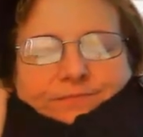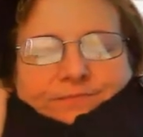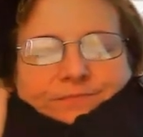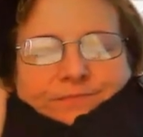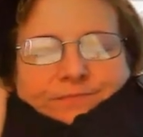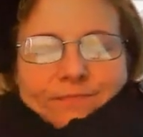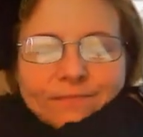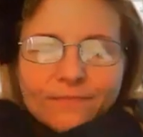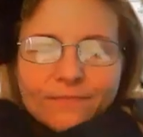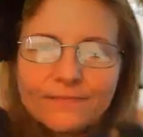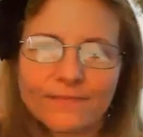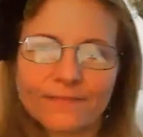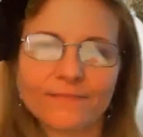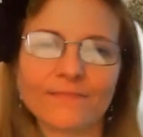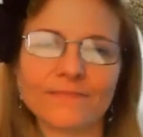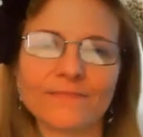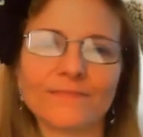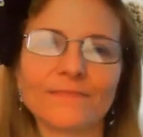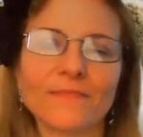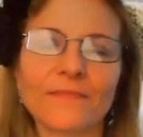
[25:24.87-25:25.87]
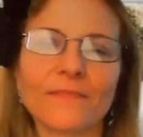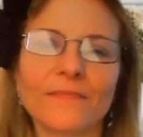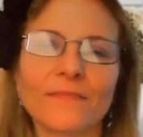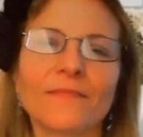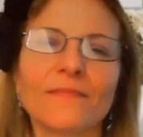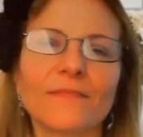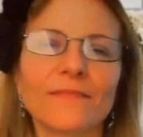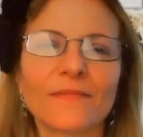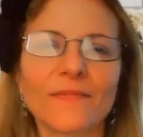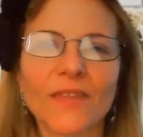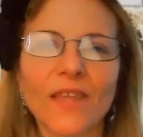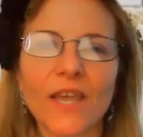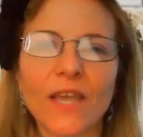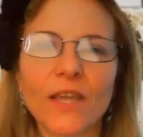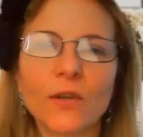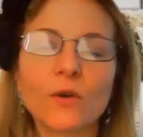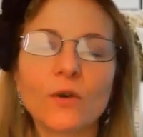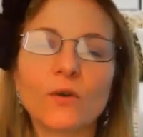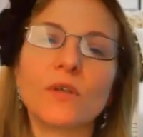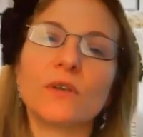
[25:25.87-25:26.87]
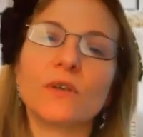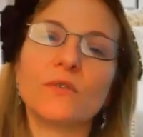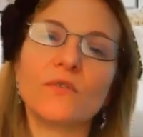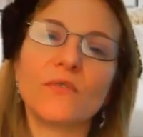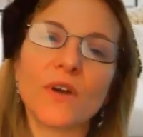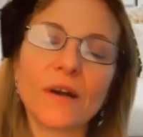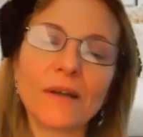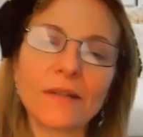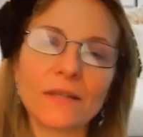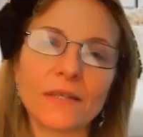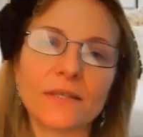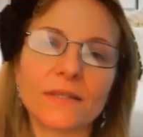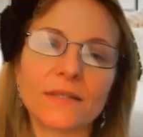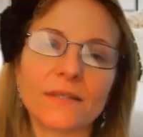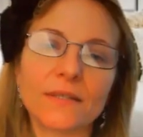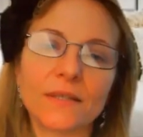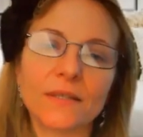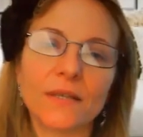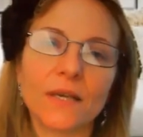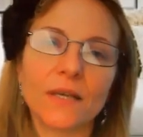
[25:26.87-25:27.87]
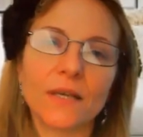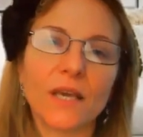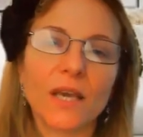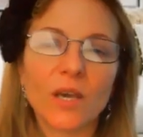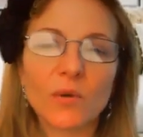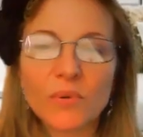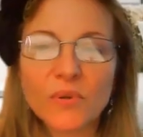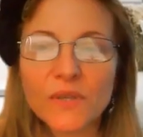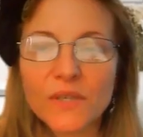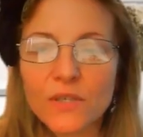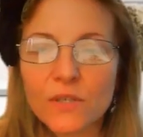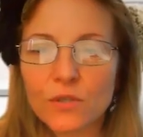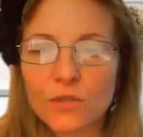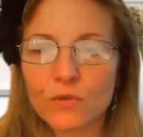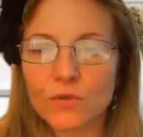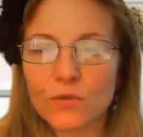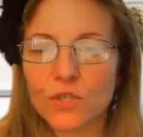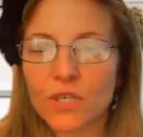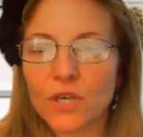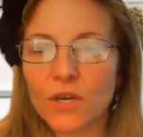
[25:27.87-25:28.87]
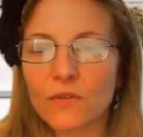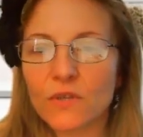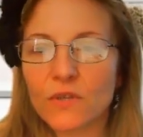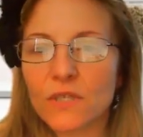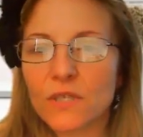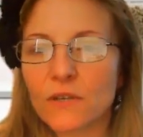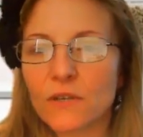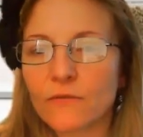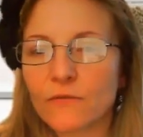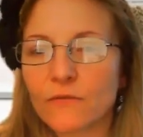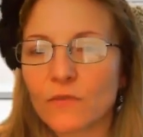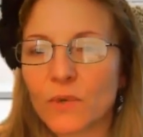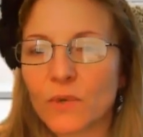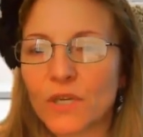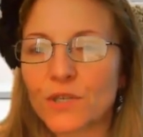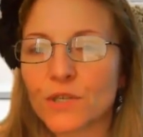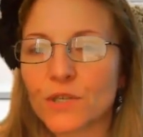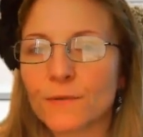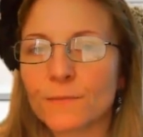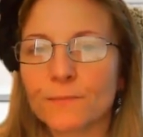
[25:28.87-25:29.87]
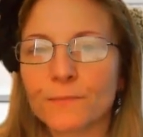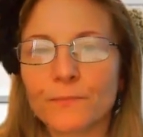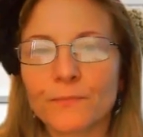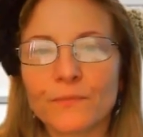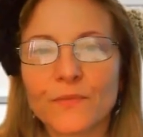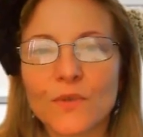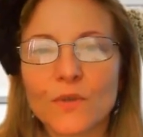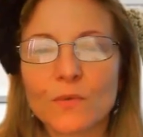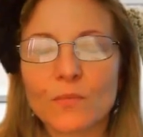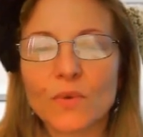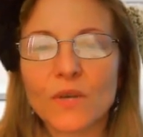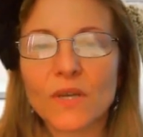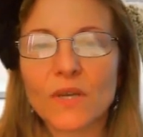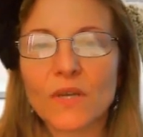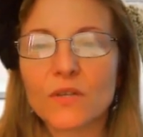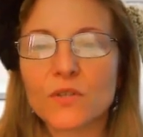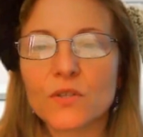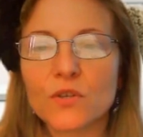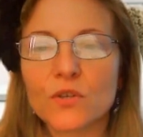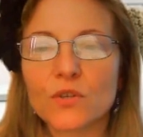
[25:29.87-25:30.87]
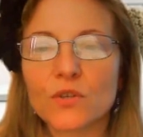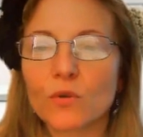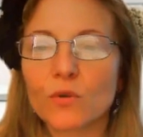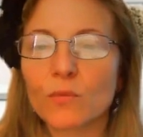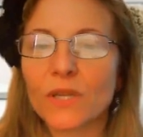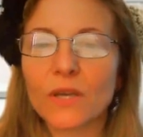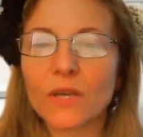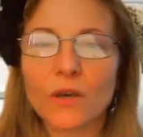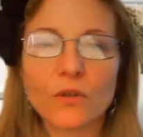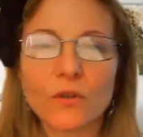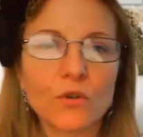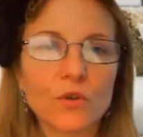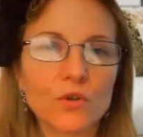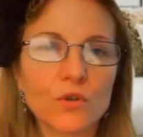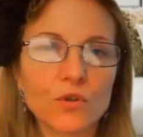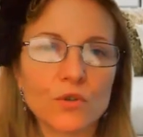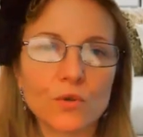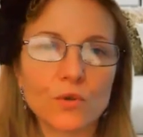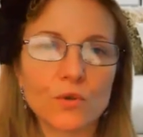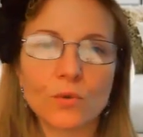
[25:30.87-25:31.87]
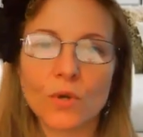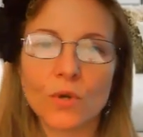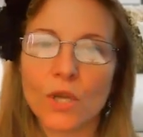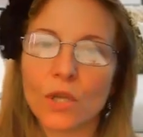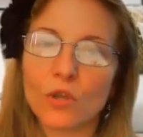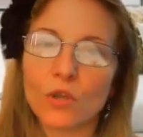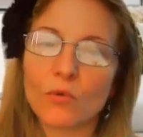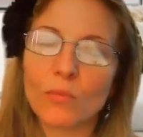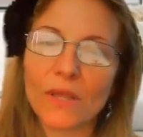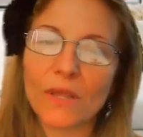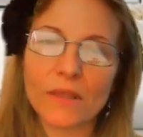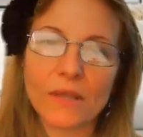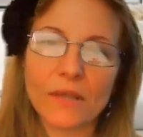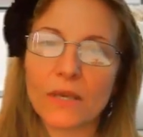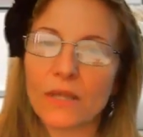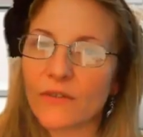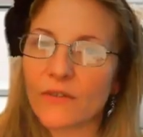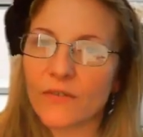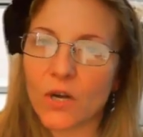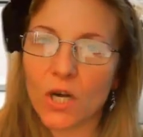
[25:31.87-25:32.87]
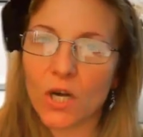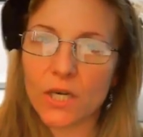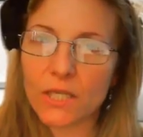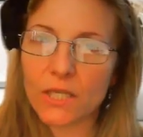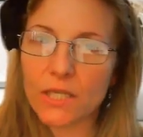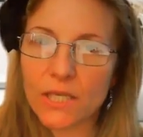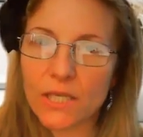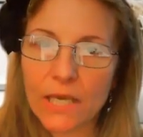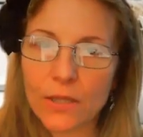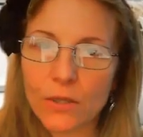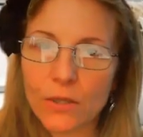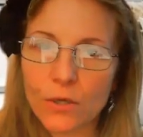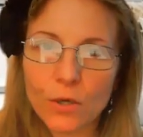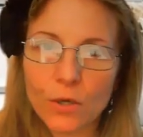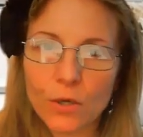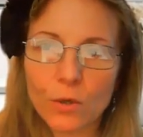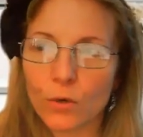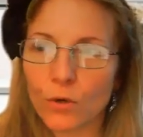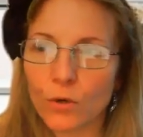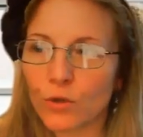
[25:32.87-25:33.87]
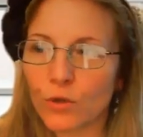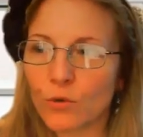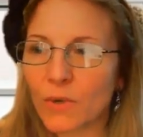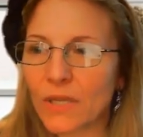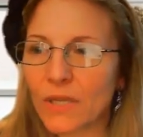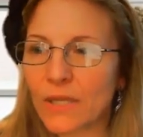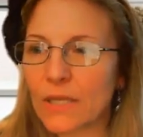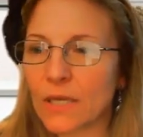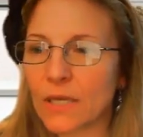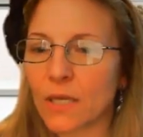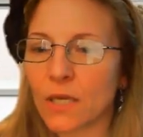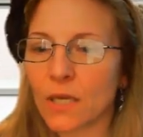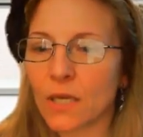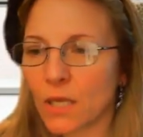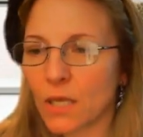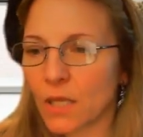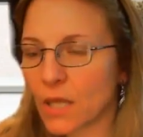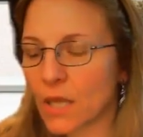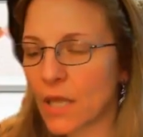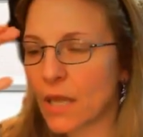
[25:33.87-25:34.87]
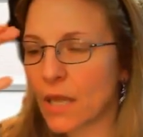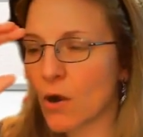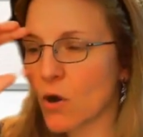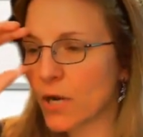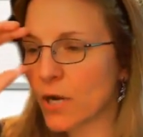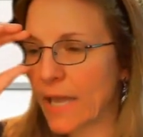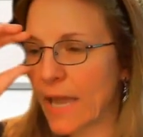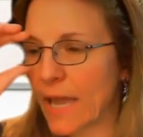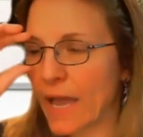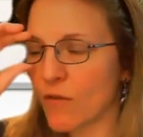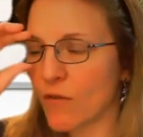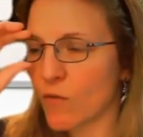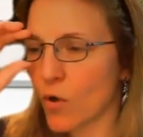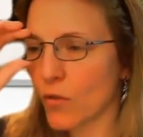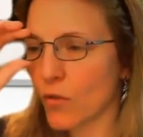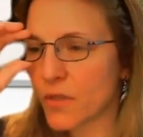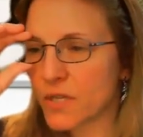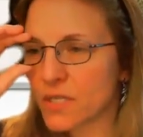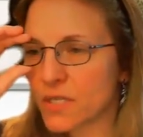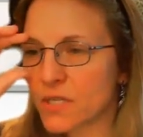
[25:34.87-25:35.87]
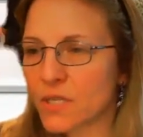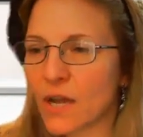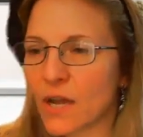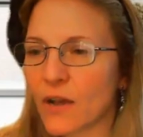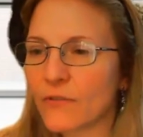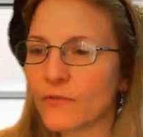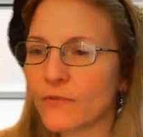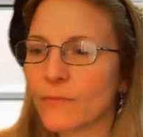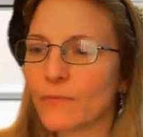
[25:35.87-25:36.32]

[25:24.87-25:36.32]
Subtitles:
And know that you've got this. And please do share this information, because there's so many others who you might think they've got it together, or you might think they already have all this stuff.